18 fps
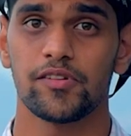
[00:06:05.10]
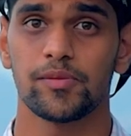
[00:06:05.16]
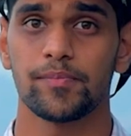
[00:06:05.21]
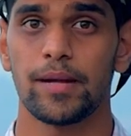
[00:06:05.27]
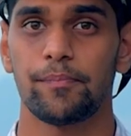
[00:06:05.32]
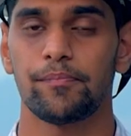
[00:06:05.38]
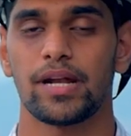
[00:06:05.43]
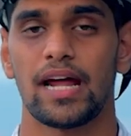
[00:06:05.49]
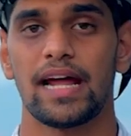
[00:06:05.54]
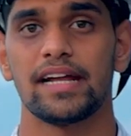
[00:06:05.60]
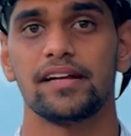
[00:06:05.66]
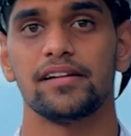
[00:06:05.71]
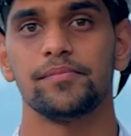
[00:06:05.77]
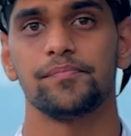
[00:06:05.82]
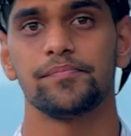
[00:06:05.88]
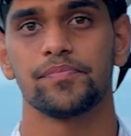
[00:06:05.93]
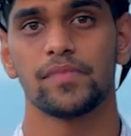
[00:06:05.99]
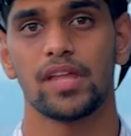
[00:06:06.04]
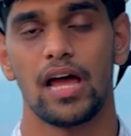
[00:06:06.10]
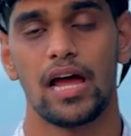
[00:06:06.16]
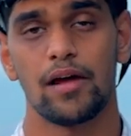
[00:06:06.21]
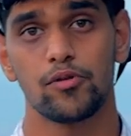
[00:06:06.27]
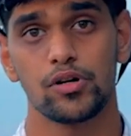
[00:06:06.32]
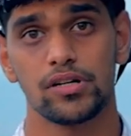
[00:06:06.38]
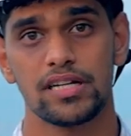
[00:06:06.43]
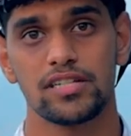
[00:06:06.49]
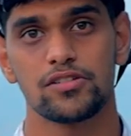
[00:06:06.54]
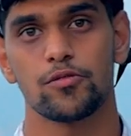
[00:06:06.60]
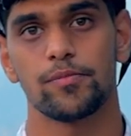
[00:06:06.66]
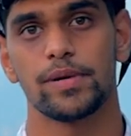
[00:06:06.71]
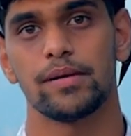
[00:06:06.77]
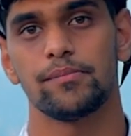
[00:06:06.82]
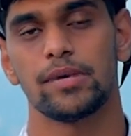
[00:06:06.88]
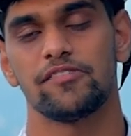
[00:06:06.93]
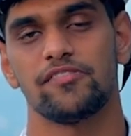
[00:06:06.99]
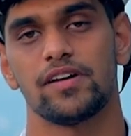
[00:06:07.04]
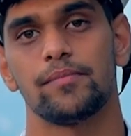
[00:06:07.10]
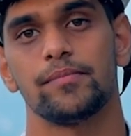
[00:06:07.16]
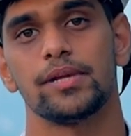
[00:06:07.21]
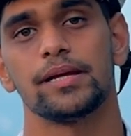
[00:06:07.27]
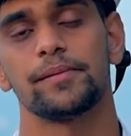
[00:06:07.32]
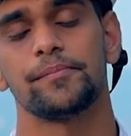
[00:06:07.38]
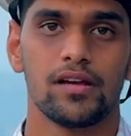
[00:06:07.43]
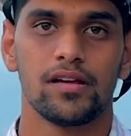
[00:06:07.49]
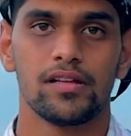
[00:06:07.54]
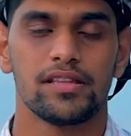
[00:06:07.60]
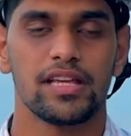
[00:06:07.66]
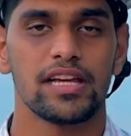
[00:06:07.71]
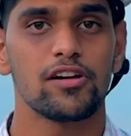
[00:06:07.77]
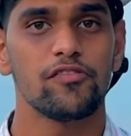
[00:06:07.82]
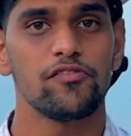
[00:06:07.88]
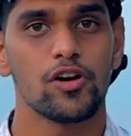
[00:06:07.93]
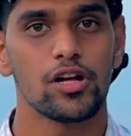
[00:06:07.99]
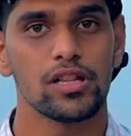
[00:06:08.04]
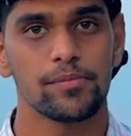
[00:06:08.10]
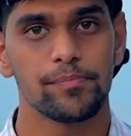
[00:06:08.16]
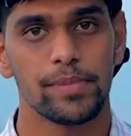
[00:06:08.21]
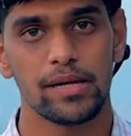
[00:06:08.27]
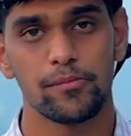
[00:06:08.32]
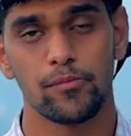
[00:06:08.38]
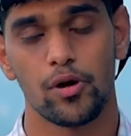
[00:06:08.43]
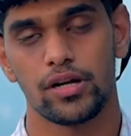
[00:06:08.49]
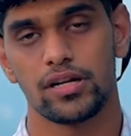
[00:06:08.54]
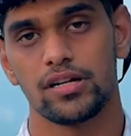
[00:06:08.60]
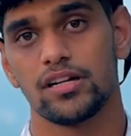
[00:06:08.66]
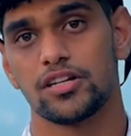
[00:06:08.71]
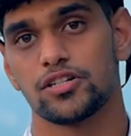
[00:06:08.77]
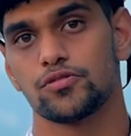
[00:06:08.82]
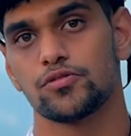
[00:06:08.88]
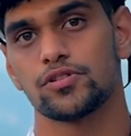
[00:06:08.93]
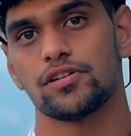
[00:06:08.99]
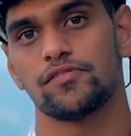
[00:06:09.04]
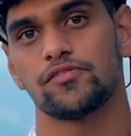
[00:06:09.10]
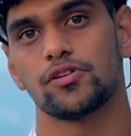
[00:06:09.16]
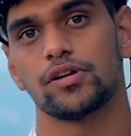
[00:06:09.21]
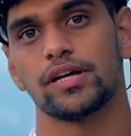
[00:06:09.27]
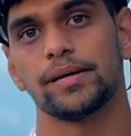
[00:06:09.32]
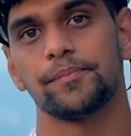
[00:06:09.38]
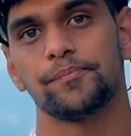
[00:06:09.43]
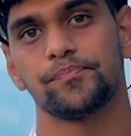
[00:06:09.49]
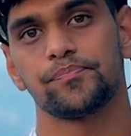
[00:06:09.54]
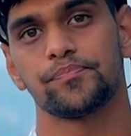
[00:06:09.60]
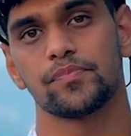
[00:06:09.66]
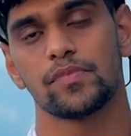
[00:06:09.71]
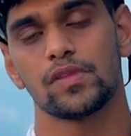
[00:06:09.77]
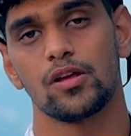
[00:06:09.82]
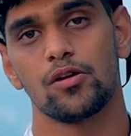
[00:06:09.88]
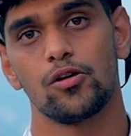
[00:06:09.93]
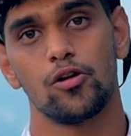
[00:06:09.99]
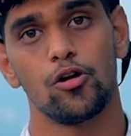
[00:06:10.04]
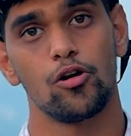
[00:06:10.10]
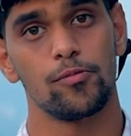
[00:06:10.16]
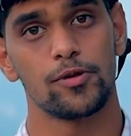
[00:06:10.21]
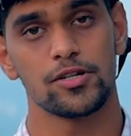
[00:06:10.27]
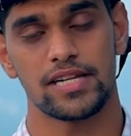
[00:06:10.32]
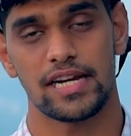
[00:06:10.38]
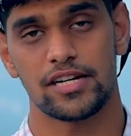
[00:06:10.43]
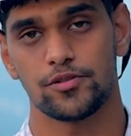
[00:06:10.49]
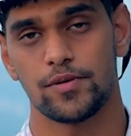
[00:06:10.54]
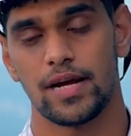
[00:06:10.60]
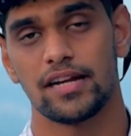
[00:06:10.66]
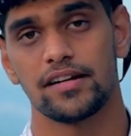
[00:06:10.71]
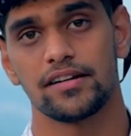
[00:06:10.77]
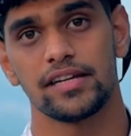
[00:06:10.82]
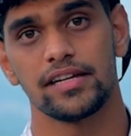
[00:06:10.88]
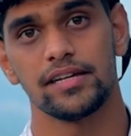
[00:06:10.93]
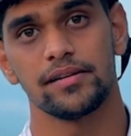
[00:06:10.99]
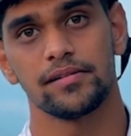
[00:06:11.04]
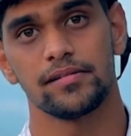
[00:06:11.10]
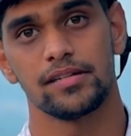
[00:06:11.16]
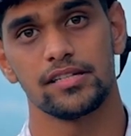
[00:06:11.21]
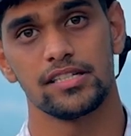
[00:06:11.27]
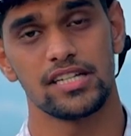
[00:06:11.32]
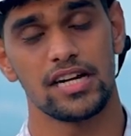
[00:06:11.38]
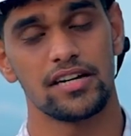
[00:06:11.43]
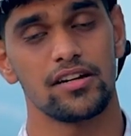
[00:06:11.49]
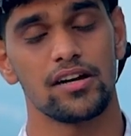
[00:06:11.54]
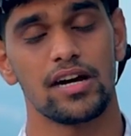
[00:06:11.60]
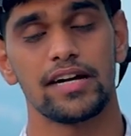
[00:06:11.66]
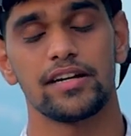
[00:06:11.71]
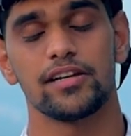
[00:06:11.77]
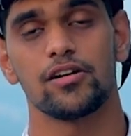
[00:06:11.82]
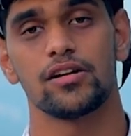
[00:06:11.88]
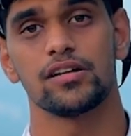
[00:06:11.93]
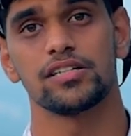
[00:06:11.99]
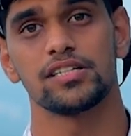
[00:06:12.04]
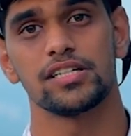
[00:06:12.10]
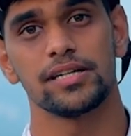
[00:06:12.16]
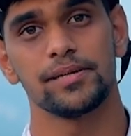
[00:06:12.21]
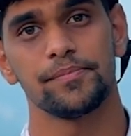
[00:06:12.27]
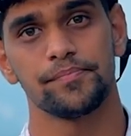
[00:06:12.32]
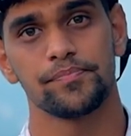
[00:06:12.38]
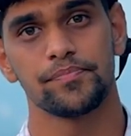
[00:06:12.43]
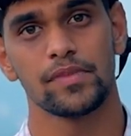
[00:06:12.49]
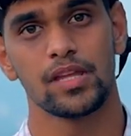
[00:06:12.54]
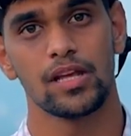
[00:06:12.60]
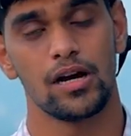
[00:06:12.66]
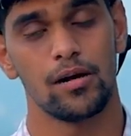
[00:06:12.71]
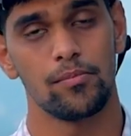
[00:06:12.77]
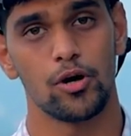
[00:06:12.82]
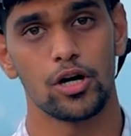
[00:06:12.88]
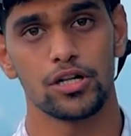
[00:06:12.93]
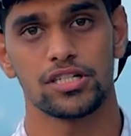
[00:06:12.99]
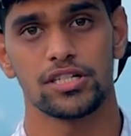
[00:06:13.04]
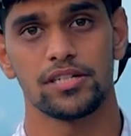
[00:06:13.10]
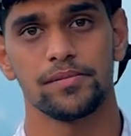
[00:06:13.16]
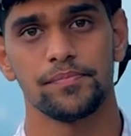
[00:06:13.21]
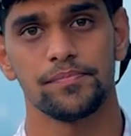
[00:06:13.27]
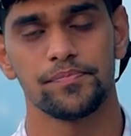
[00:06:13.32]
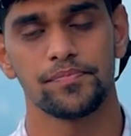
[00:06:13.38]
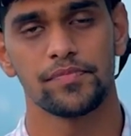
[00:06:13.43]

with my pride, I would disobey my family. Think of all the big moral issues of today. Homosexuality, gender ideology, abortion.